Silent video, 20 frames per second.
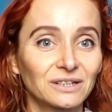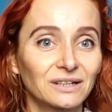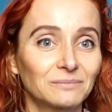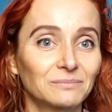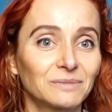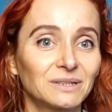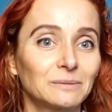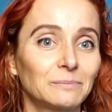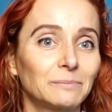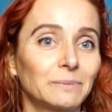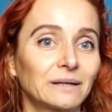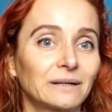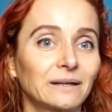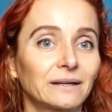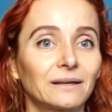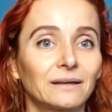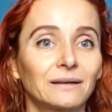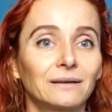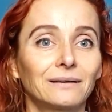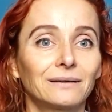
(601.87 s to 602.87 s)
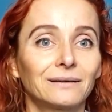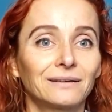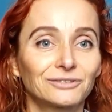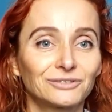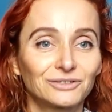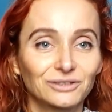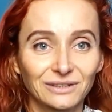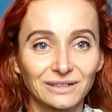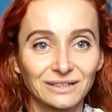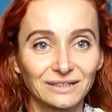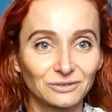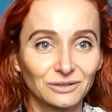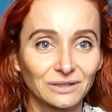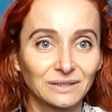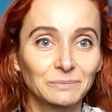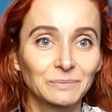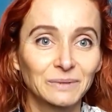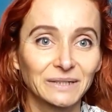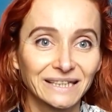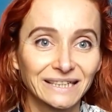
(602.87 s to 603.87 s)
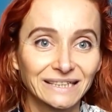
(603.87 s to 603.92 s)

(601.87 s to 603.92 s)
I made a pucker, so I had to unpick